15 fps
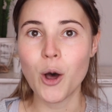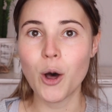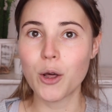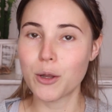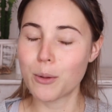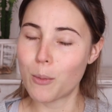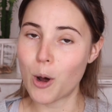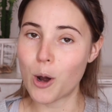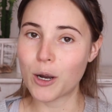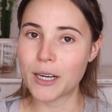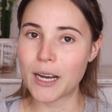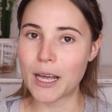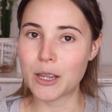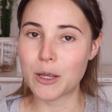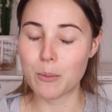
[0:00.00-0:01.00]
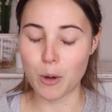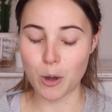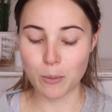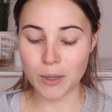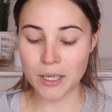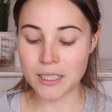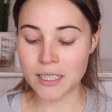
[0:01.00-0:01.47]
on the market at the
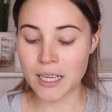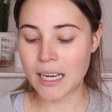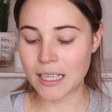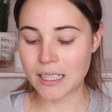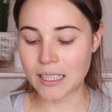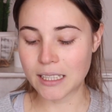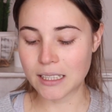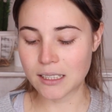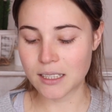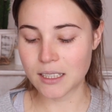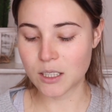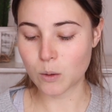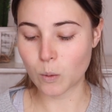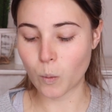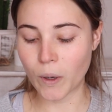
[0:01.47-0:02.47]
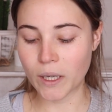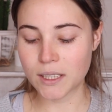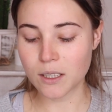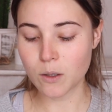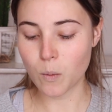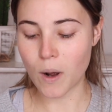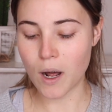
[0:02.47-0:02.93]
moment. It is this Wet
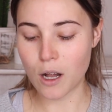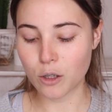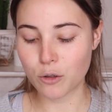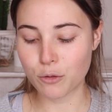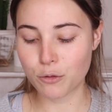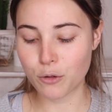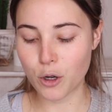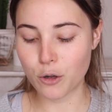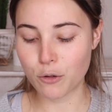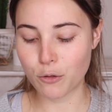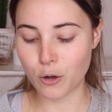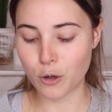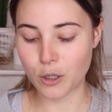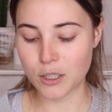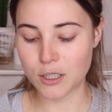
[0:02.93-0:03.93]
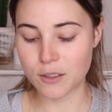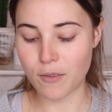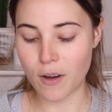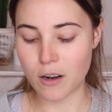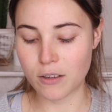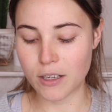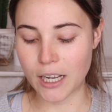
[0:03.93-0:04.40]
n Wild Photo Focus
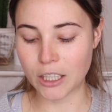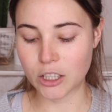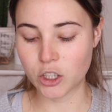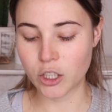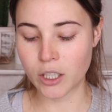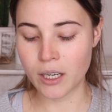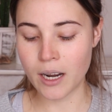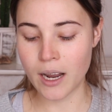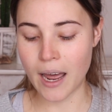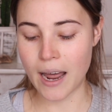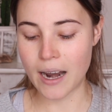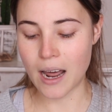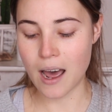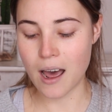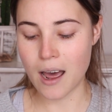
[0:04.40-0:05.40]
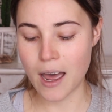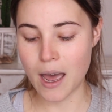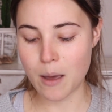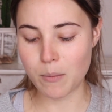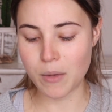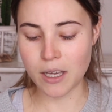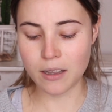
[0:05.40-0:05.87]
foundation and
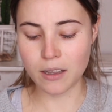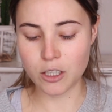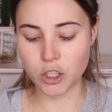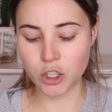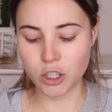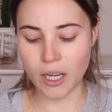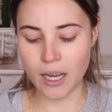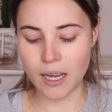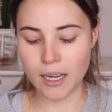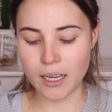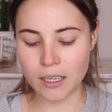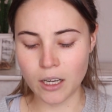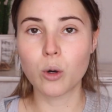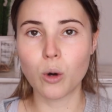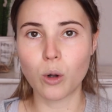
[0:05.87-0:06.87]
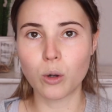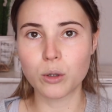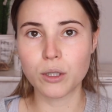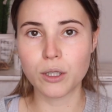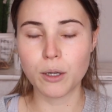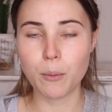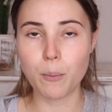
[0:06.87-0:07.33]
I am in the shade
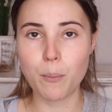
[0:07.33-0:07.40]
Golden